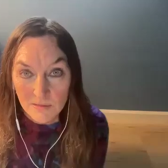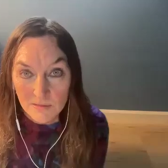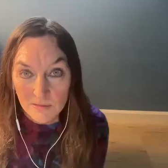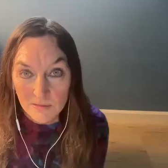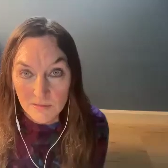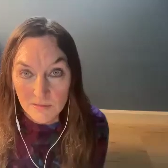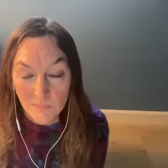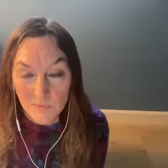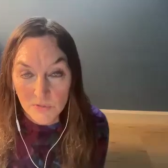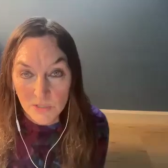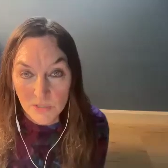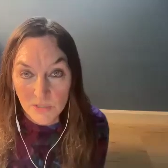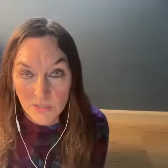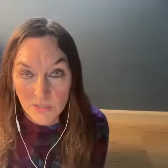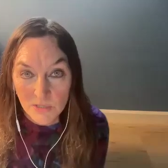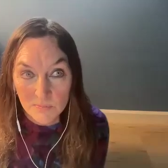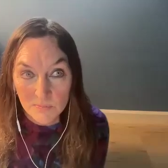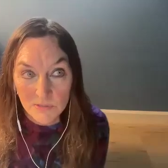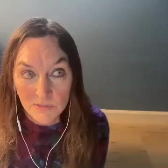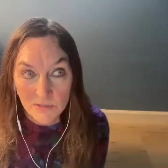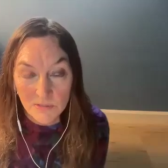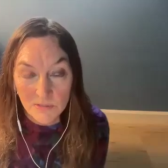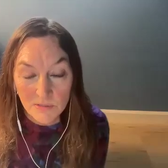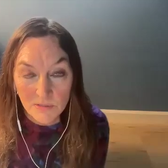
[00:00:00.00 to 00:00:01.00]

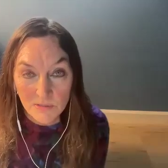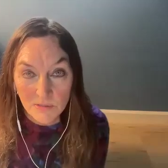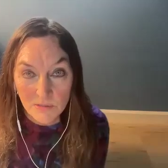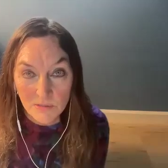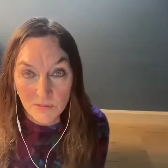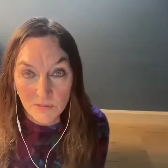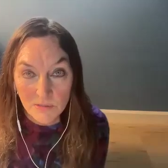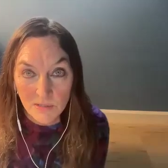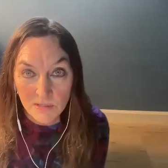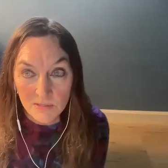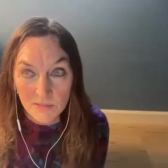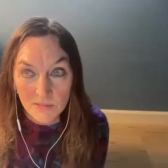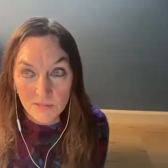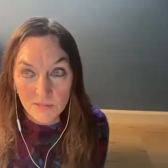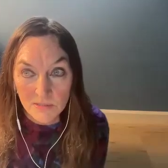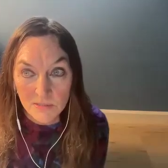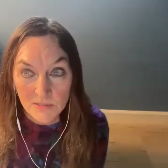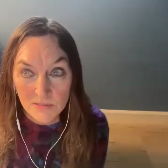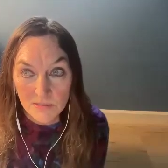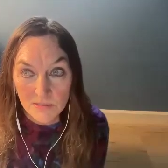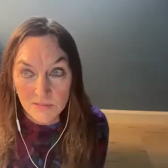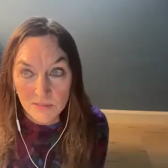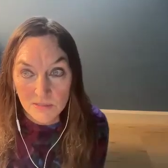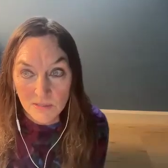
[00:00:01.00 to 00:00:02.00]
Sometimes in a
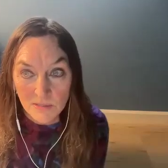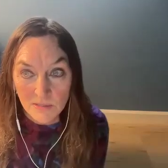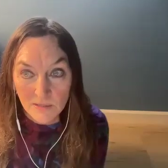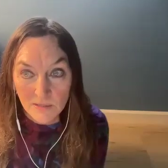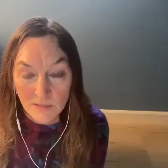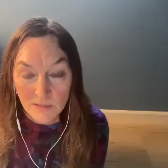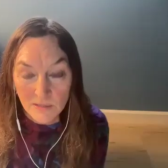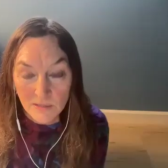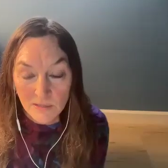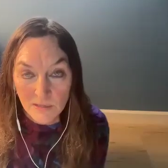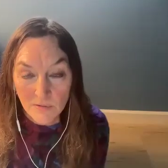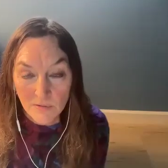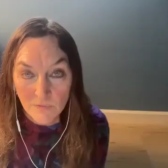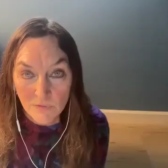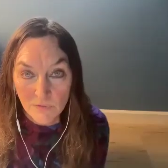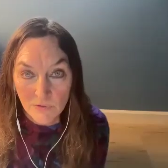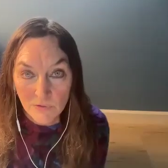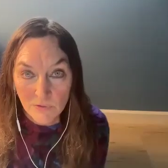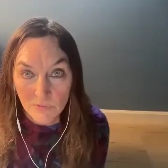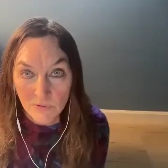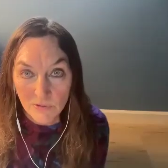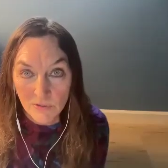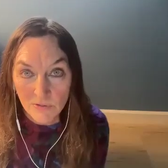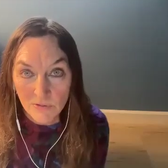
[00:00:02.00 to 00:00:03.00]
crisis, if
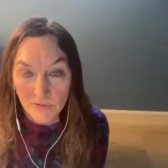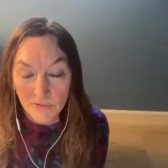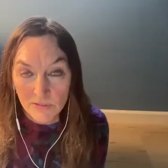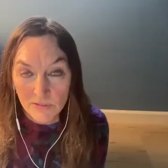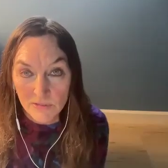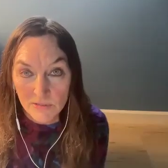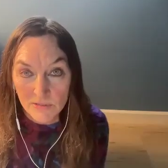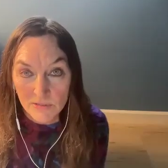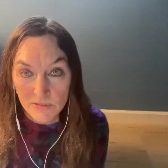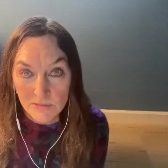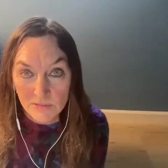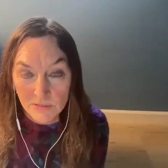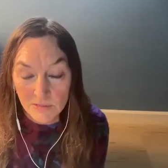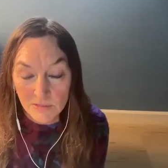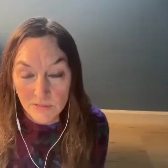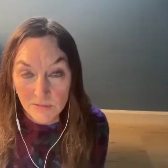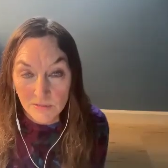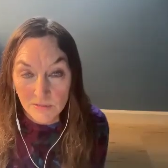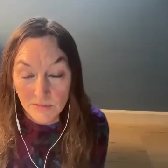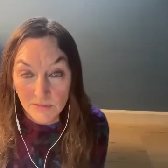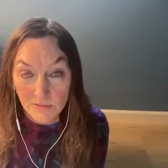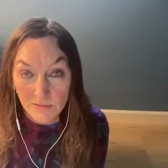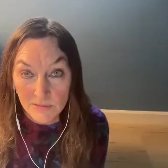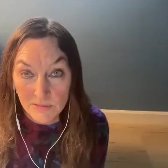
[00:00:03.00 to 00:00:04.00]
we're really
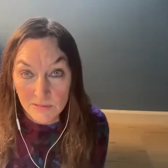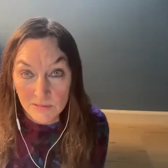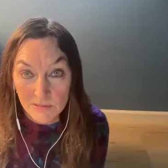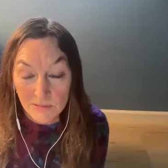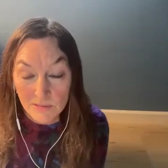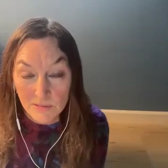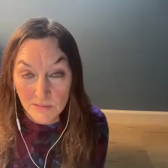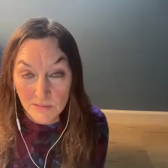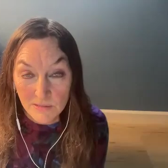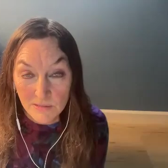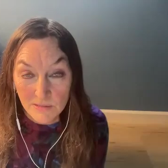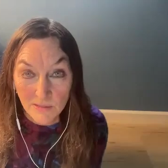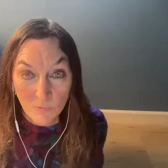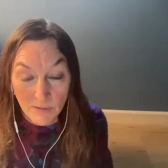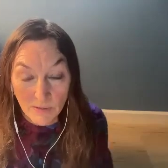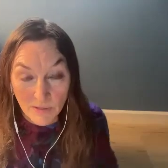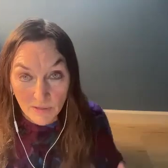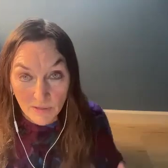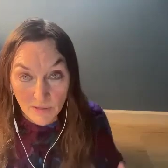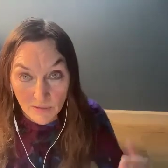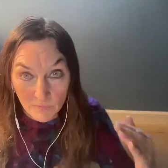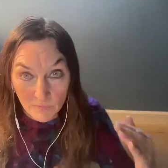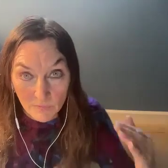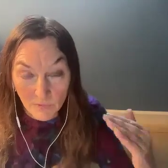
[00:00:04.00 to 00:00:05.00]
still and listening,
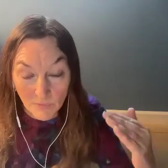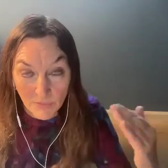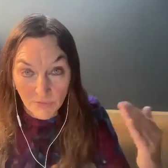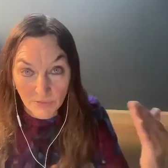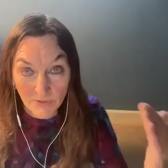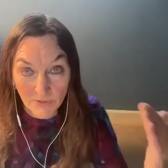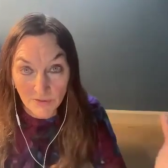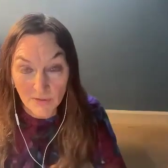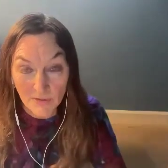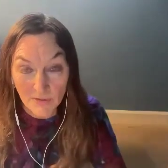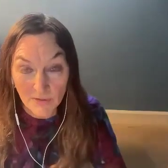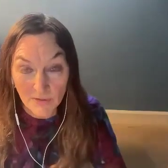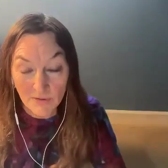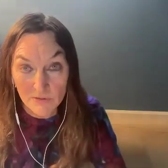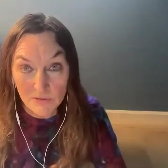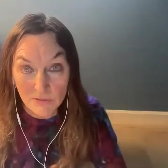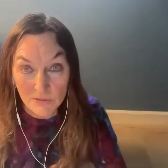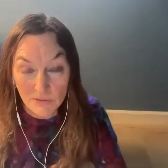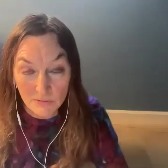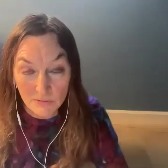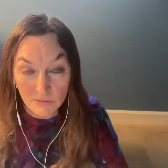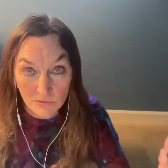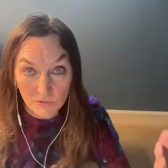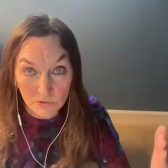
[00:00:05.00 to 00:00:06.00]
we will think of a
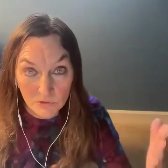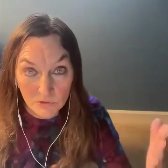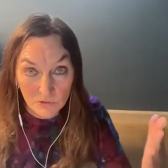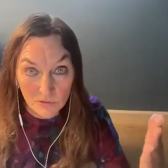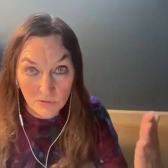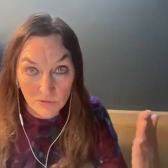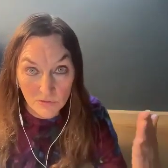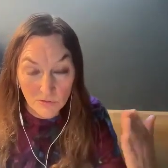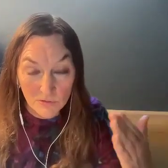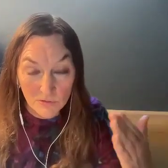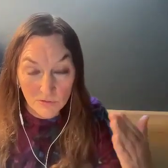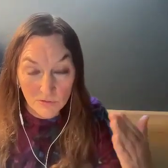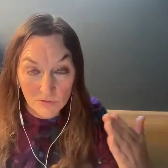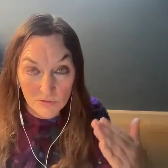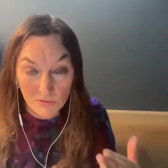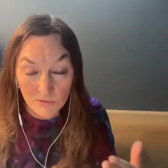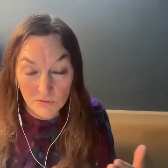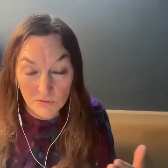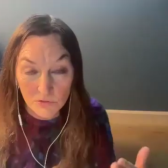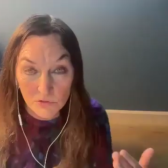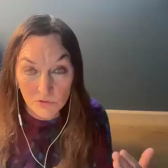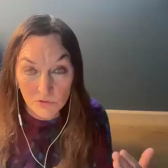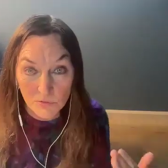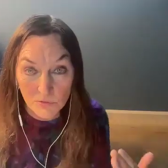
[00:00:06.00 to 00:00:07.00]
solution, or a
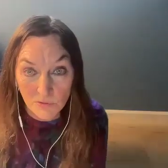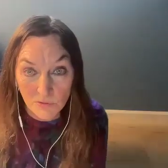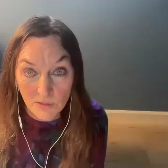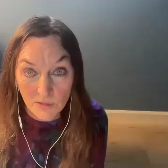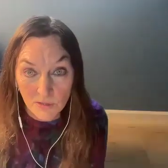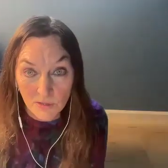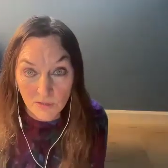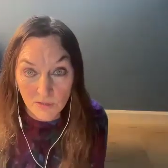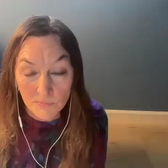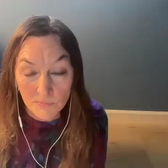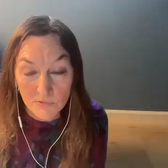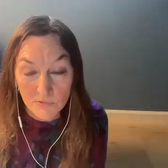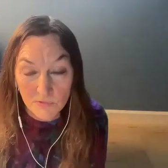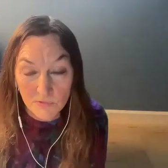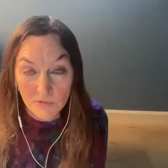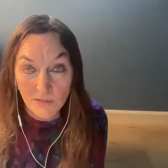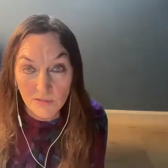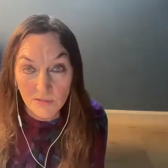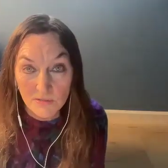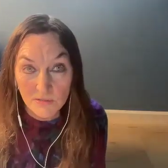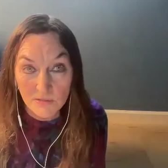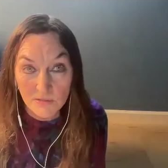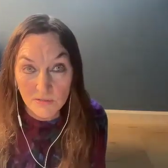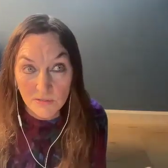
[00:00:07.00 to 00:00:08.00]
solution will come to
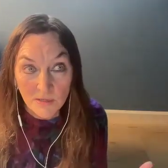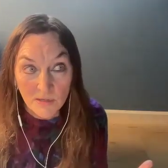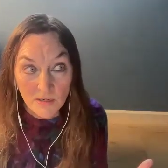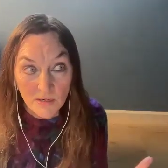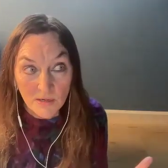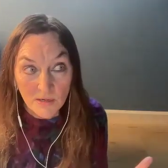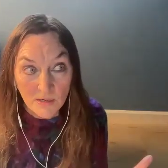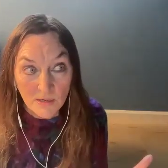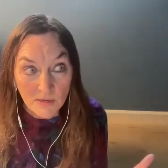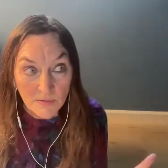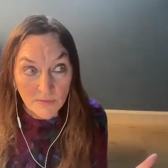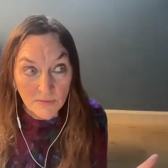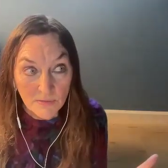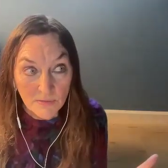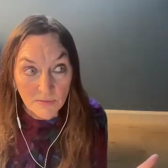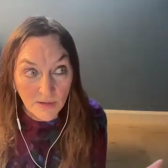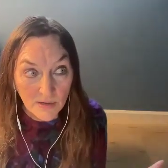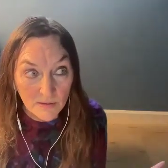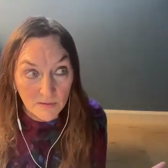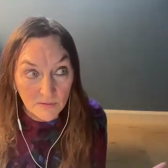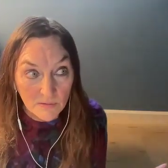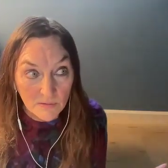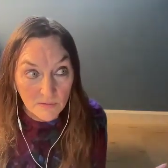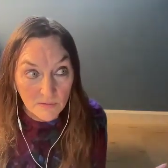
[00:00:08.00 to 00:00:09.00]
us
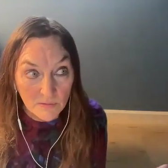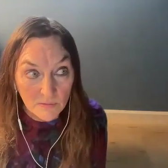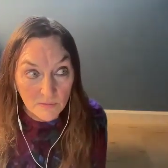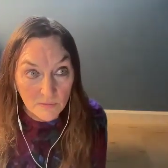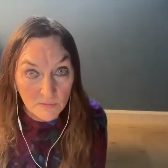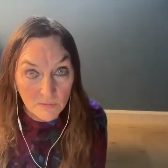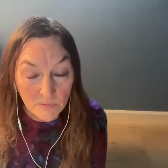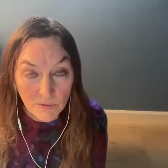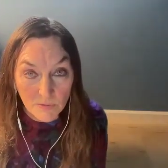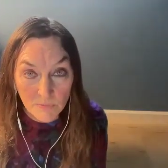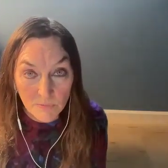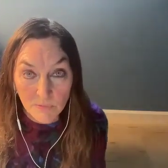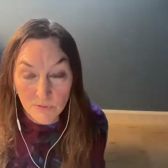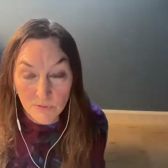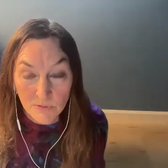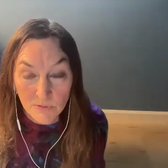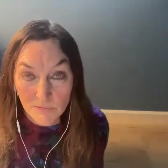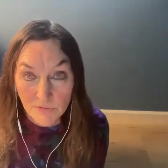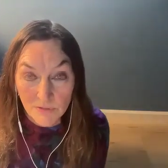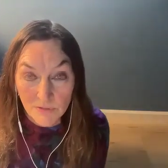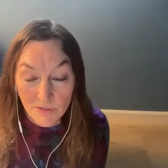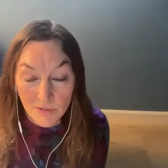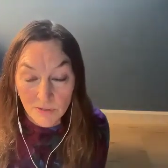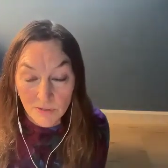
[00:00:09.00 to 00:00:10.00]
that we wouldn't
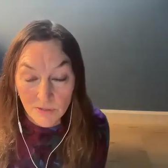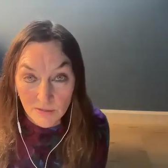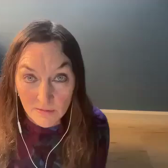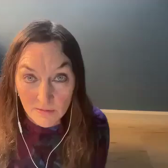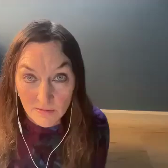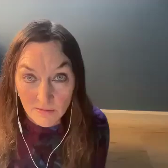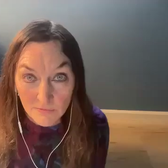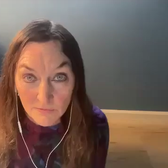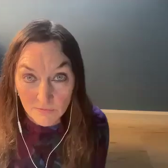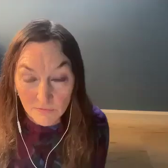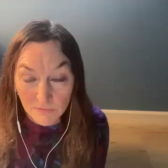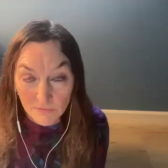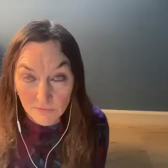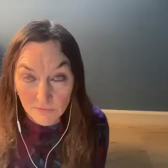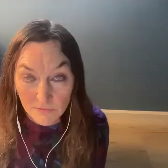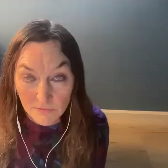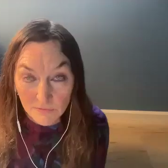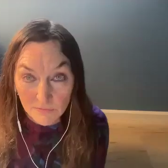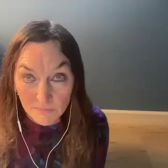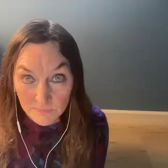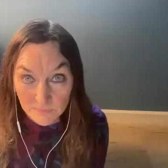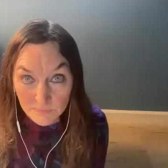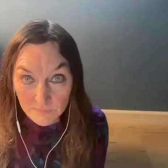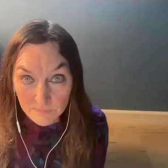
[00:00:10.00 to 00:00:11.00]
have thought of,
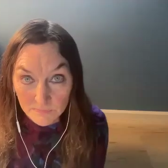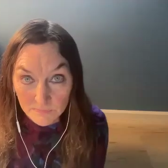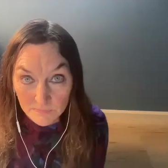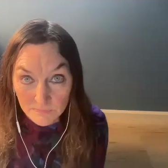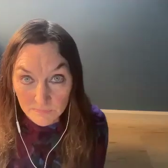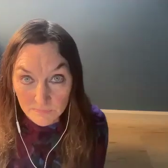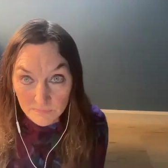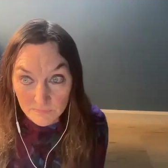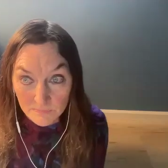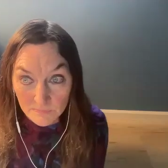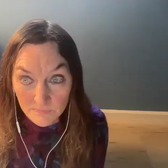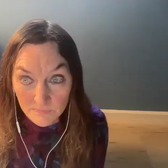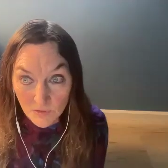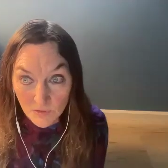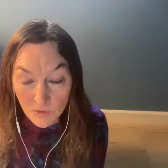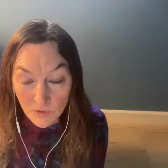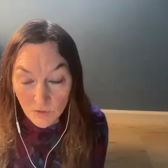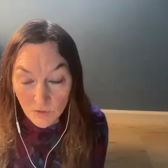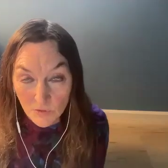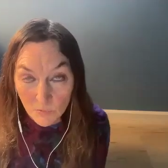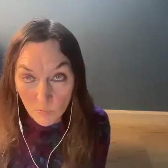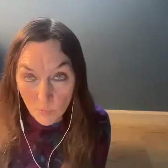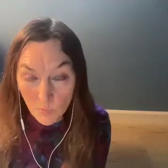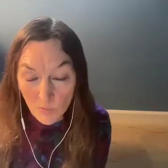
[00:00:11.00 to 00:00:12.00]

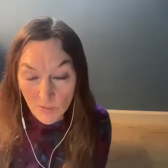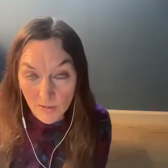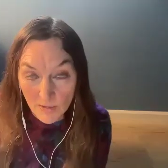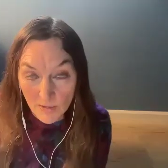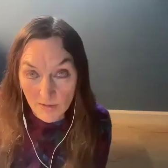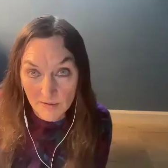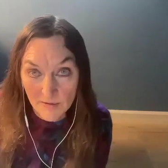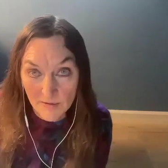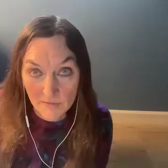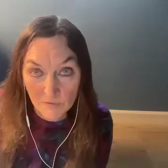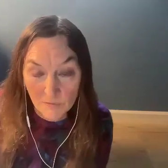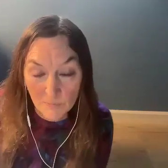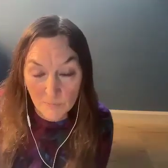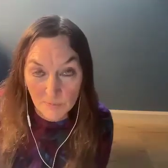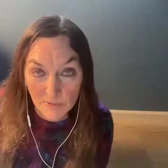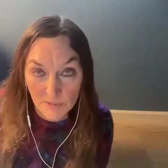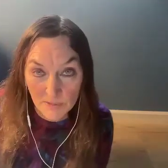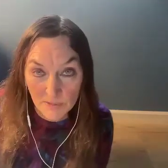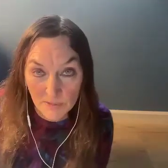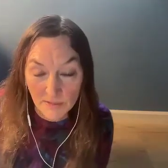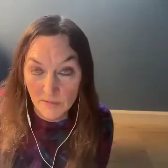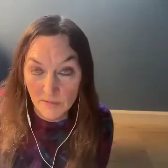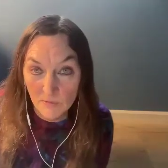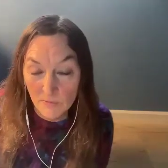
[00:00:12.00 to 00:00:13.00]
or a way of
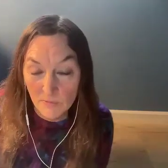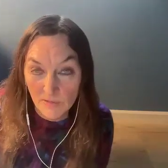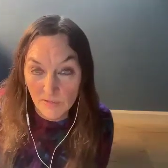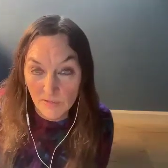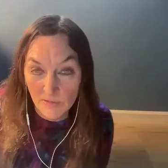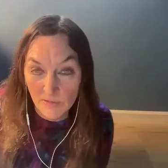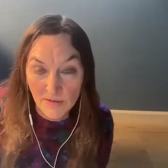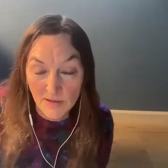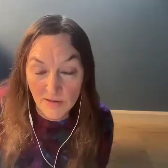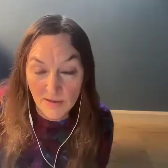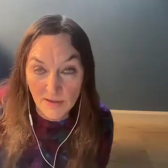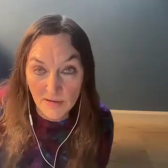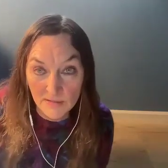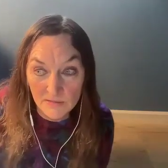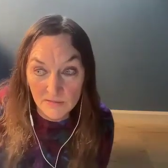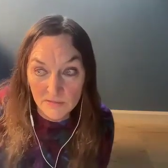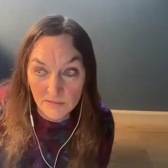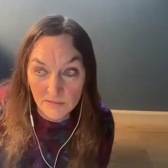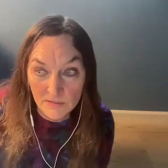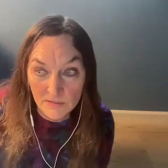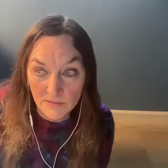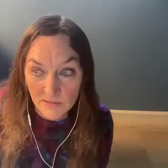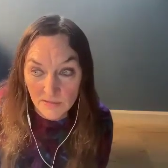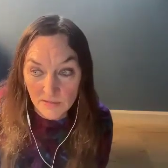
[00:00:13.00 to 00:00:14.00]
being, a way of
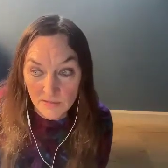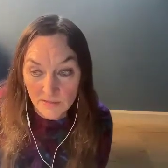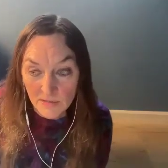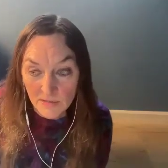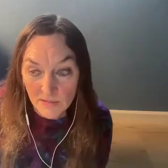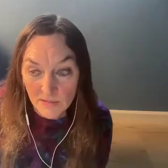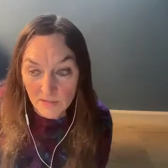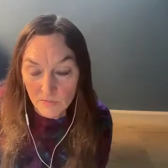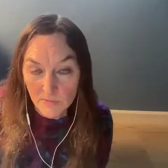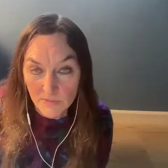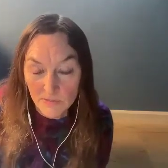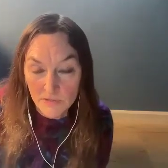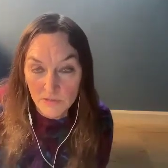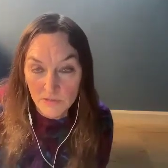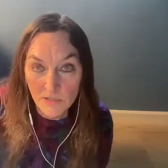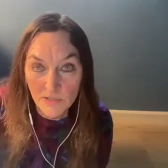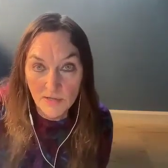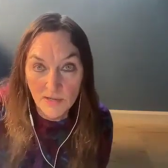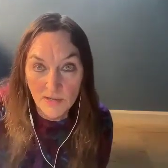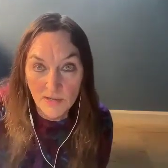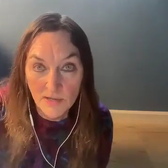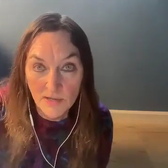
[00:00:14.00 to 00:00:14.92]
acting, reaching